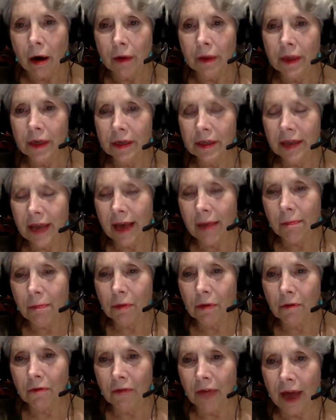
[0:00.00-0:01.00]
are the
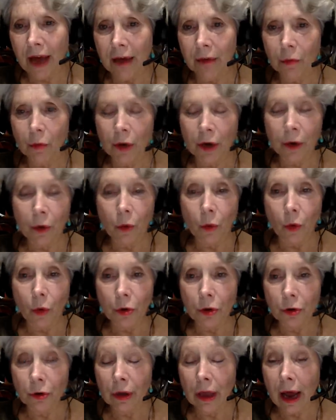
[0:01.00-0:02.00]
example of that, where
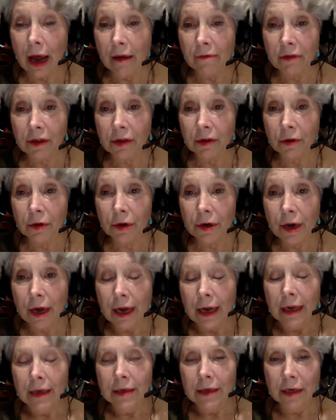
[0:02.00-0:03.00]
your livelihood
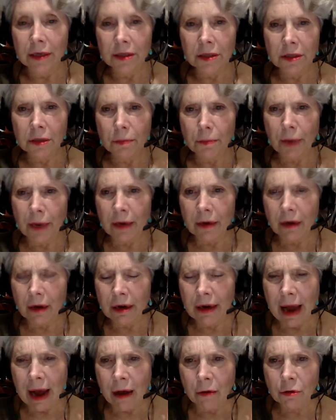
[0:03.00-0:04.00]
doesn't depend
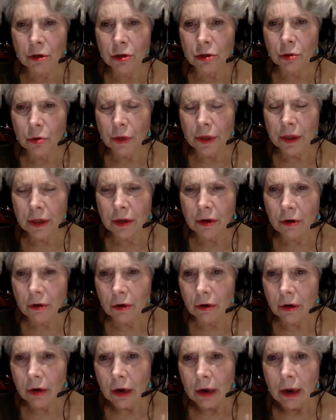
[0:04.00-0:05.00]
on outdoing
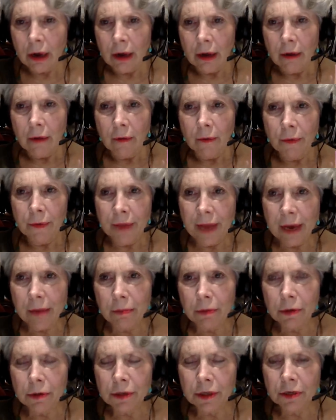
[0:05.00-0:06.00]
your
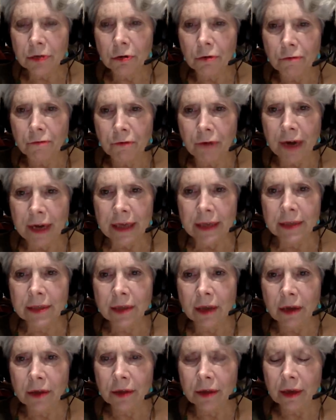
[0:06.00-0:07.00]
neighbors and your
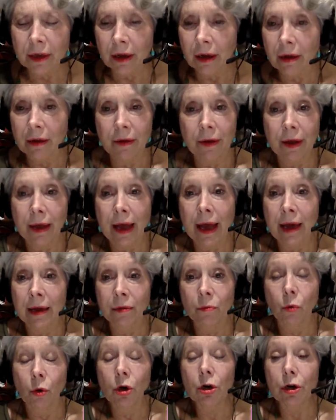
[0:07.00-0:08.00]
friends on
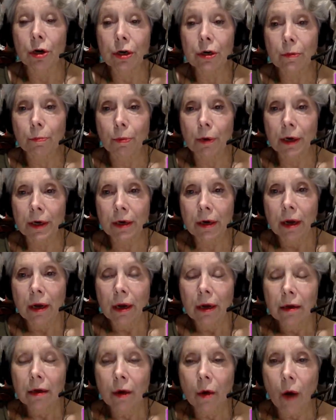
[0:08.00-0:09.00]
at work, but
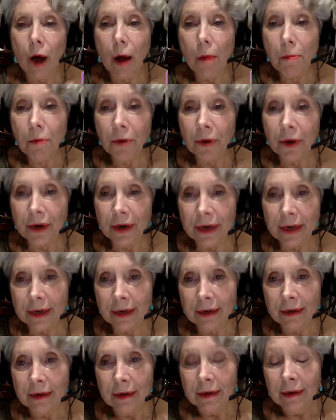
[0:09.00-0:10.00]
cooperating.
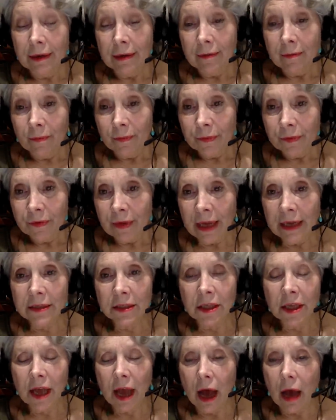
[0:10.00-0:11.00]

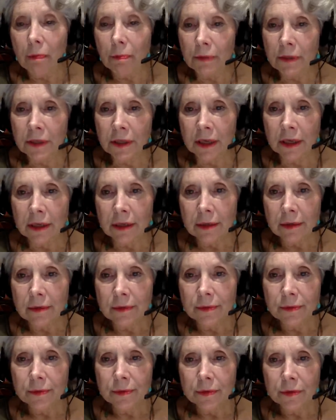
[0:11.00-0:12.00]
That's the opposite.
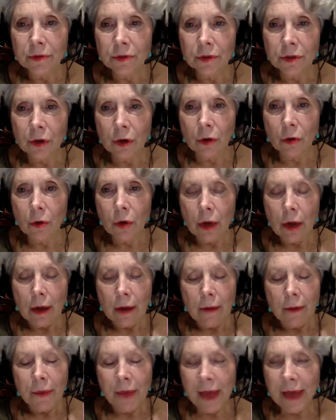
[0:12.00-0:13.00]
Hmm. So
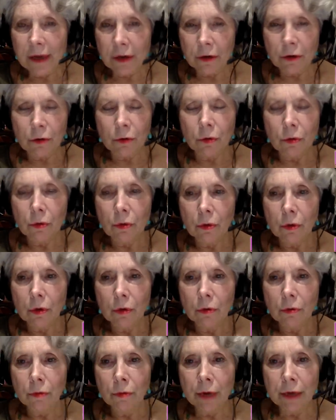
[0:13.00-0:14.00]
thank you,
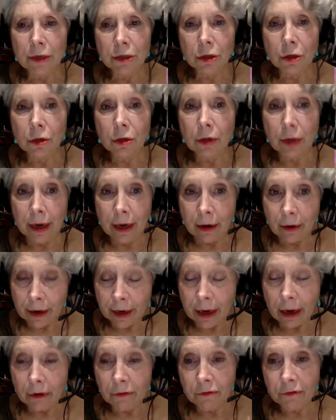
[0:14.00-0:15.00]
Rachel
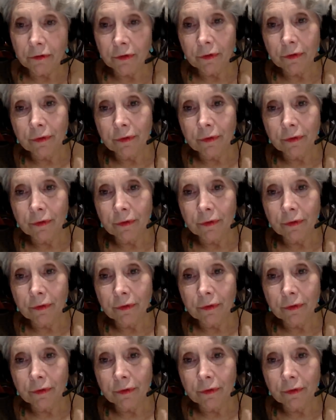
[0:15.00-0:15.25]
Ariev.